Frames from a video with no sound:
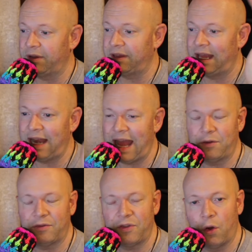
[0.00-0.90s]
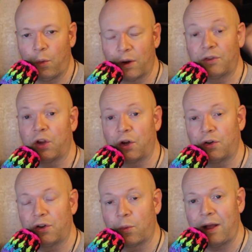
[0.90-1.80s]
but then out of nowhere
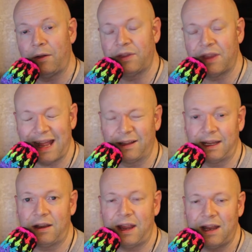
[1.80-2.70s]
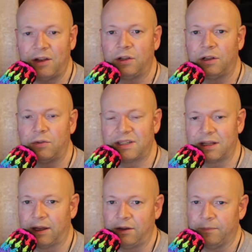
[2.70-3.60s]
turned around to LA Knight and
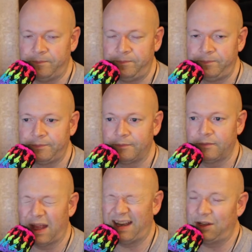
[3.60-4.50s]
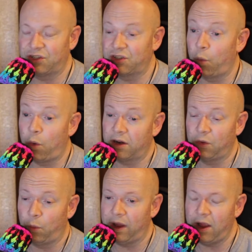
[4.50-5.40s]
clotheslined him. And then just walked
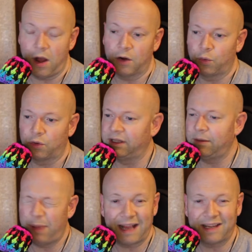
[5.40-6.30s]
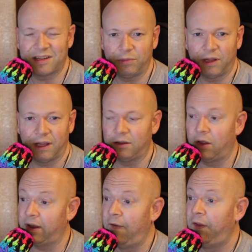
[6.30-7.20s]
away awkwardly past the
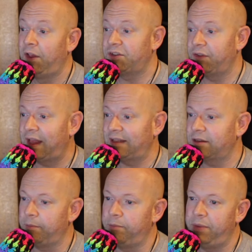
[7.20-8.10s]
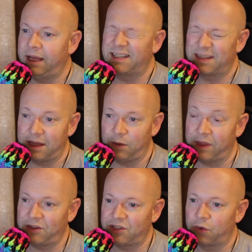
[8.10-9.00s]
bloodline. So that's the biggest thing with
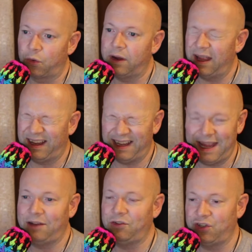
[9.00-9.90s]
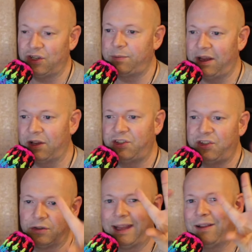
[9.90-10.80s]
that story. Again, just because
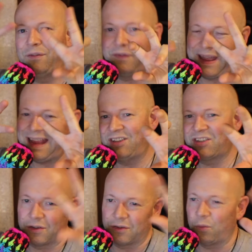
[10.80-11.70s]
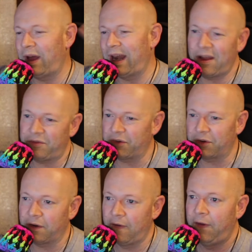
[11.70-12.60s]
you're like face or
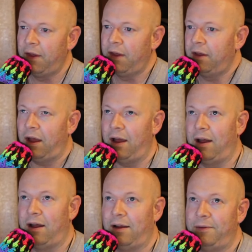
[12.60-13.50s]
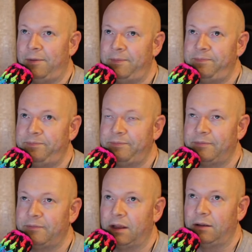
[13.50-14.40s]
whatever,
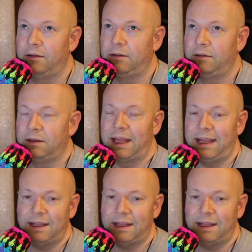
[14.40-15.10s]
like,